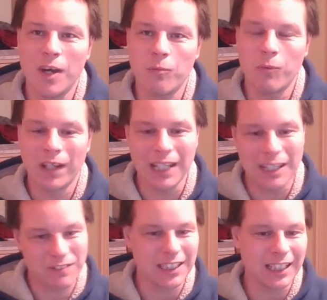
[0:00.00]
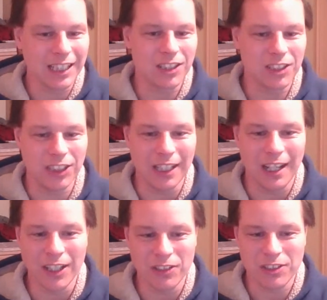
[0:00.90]
when I lived in Lincolnshire,
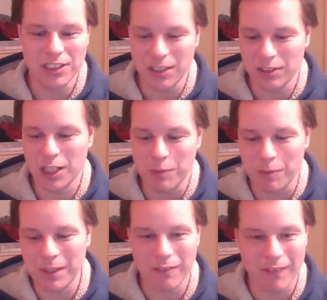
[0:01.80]
I used to come up here